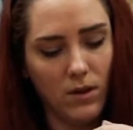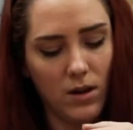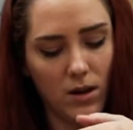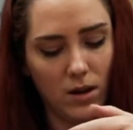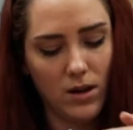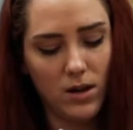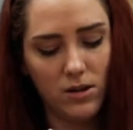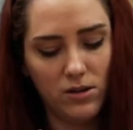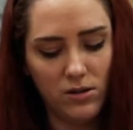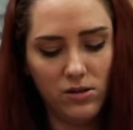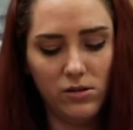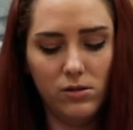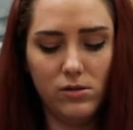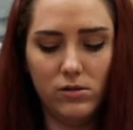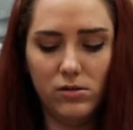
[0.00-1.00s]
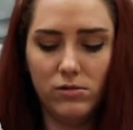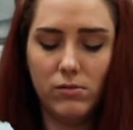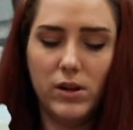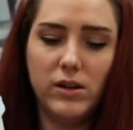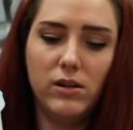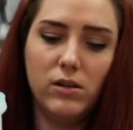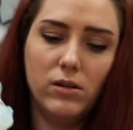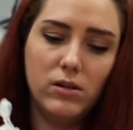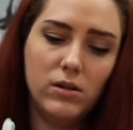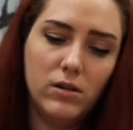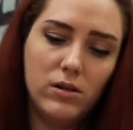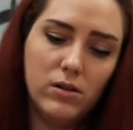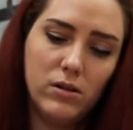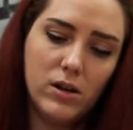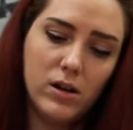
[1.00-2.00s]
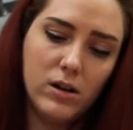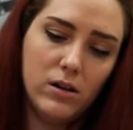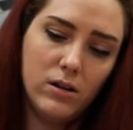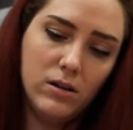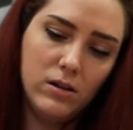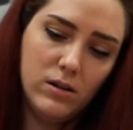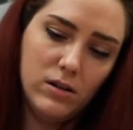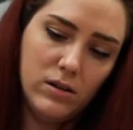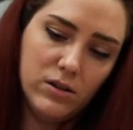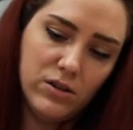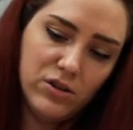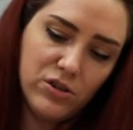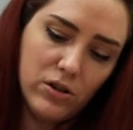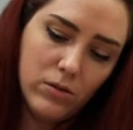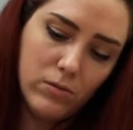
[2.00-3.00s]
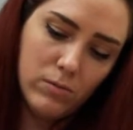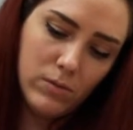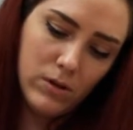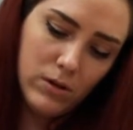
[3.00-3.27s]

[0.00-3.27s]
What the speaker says: And I just used regular Dawn dish soap.